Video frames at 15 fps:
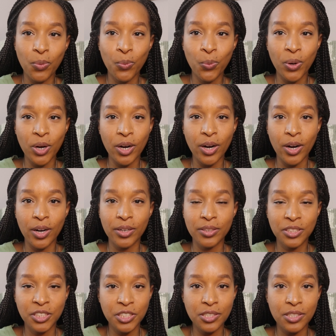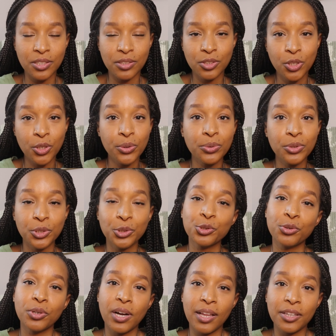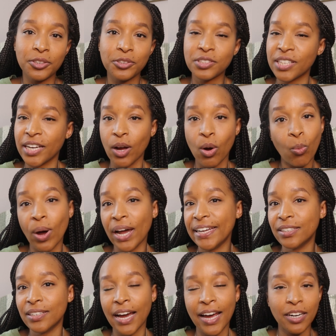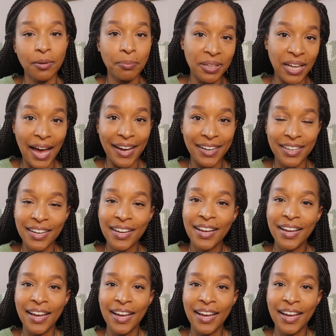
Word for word: were just two neutral colors, like a white and a black.